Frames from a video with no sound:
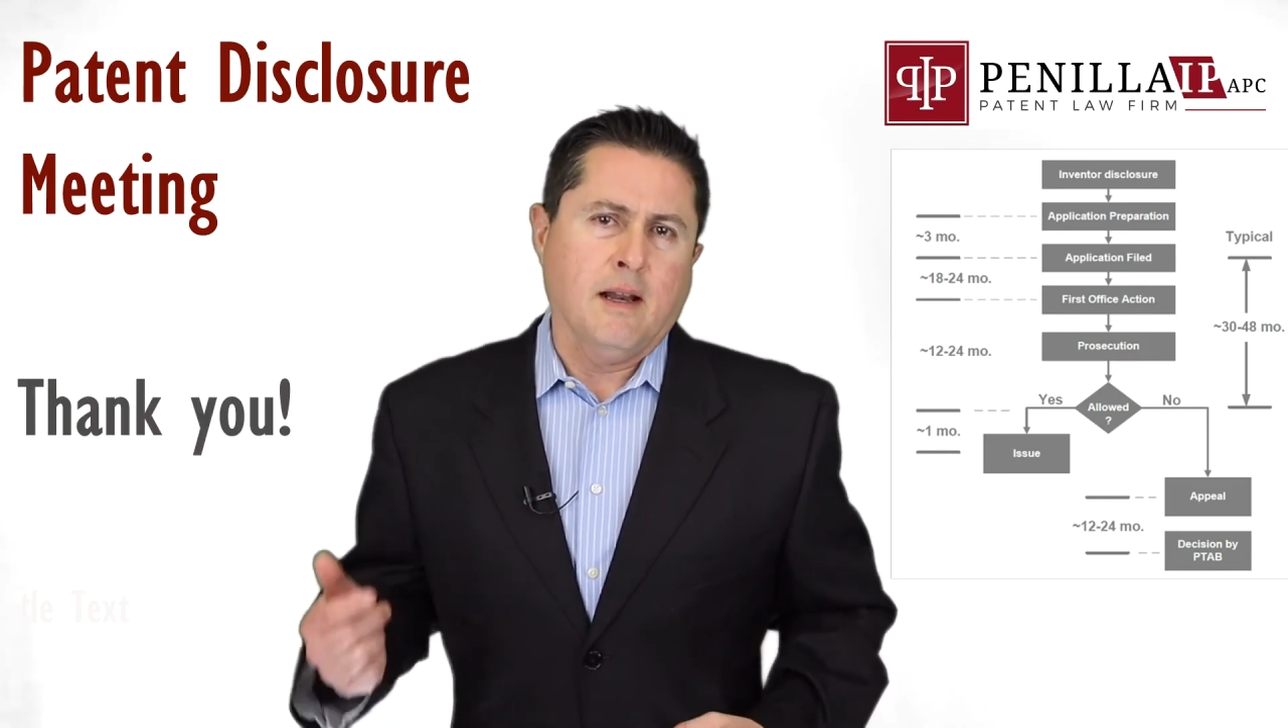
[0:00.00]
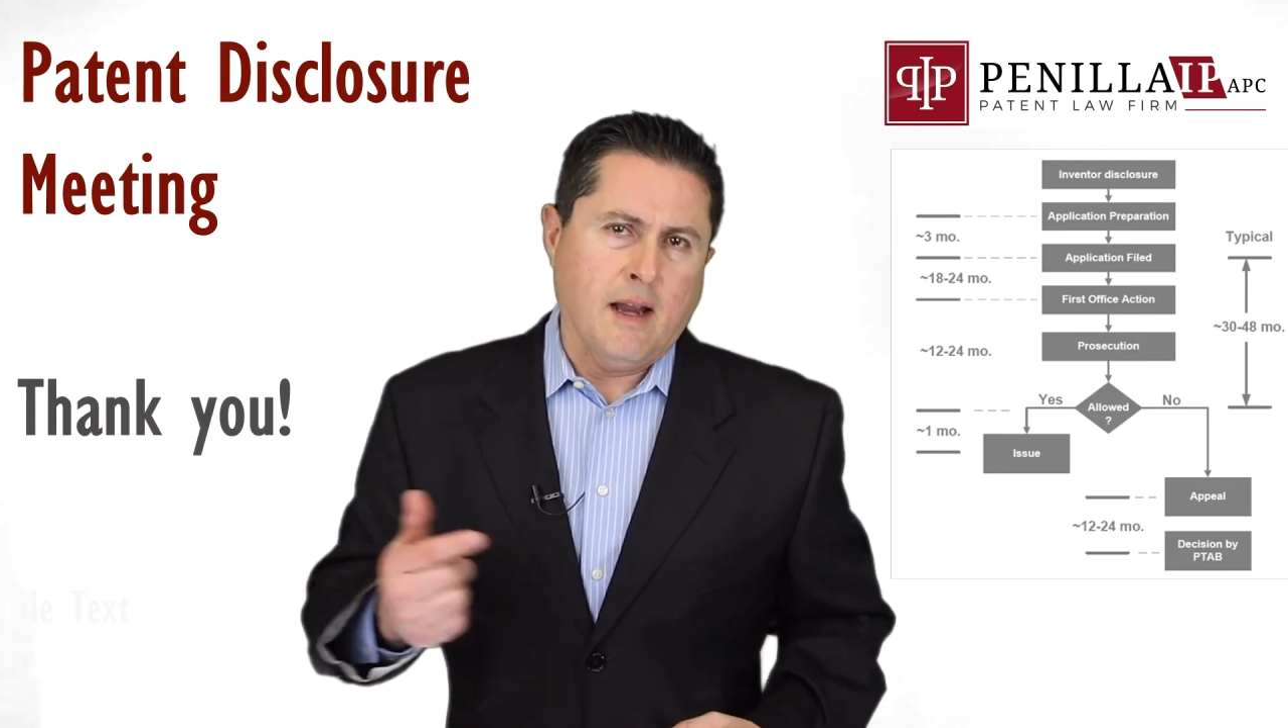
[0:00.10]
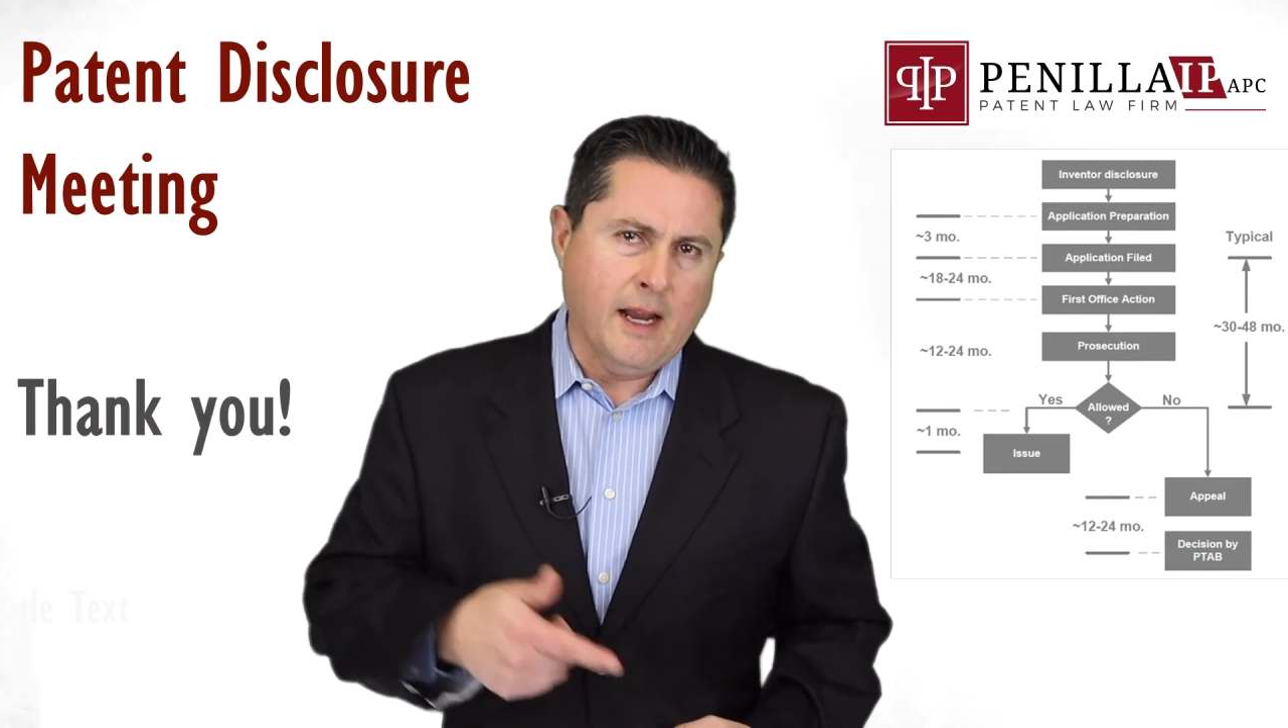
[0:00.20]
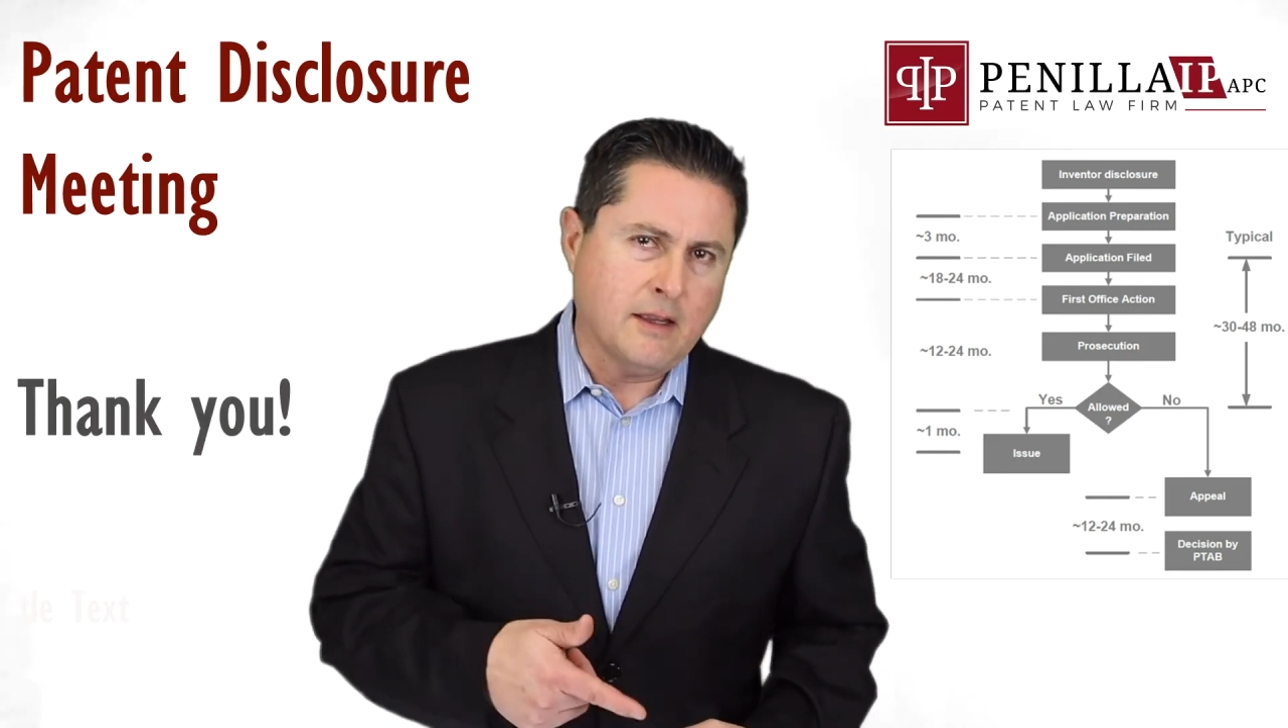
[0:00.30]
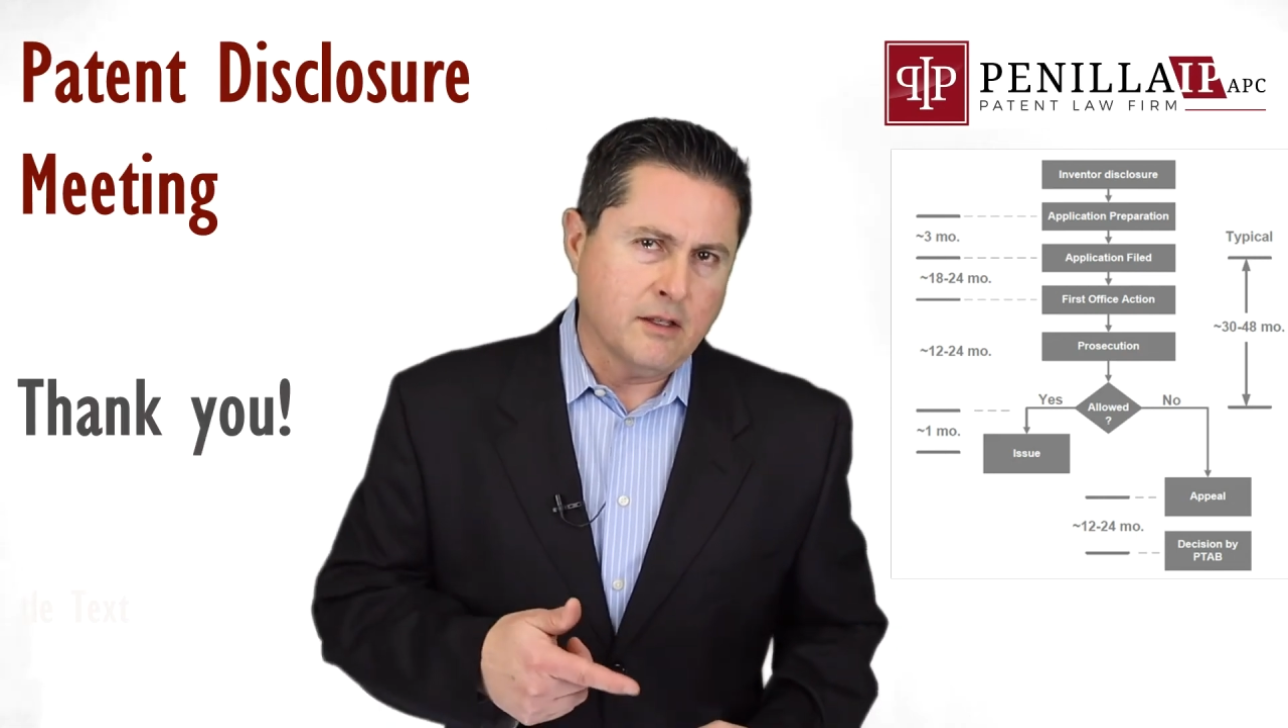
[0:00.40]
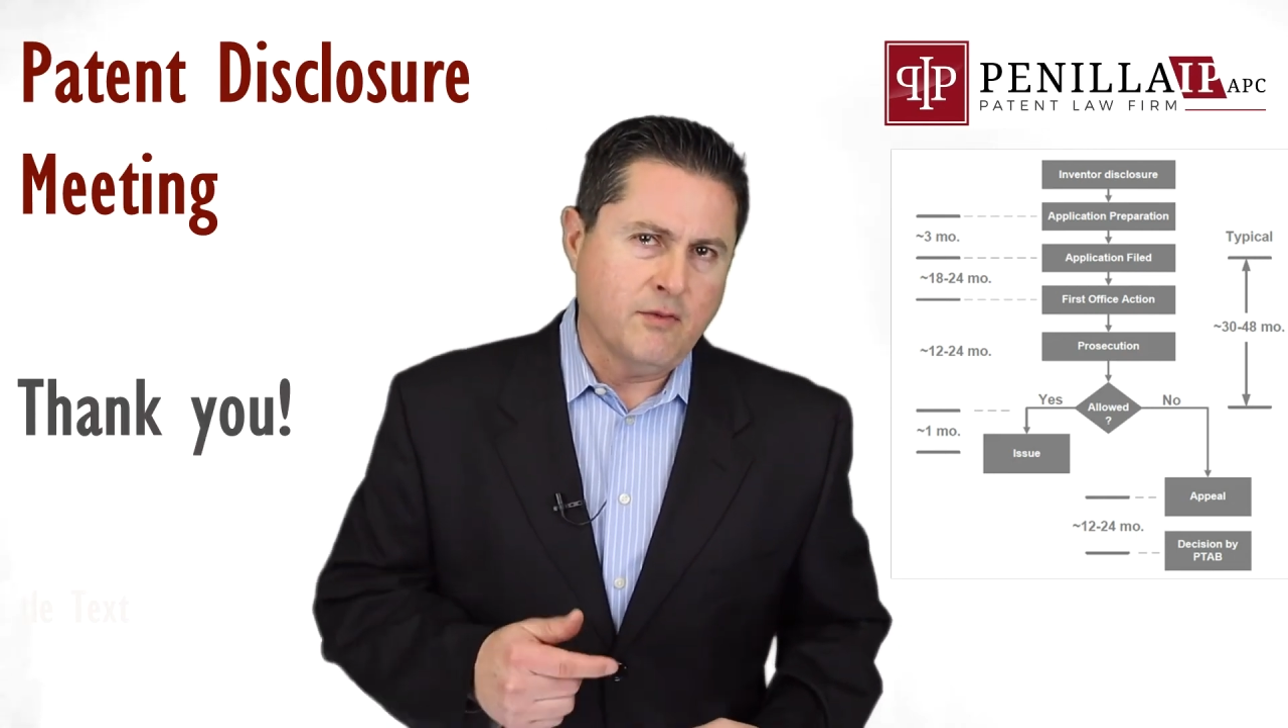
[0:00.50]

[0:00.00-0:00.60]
like this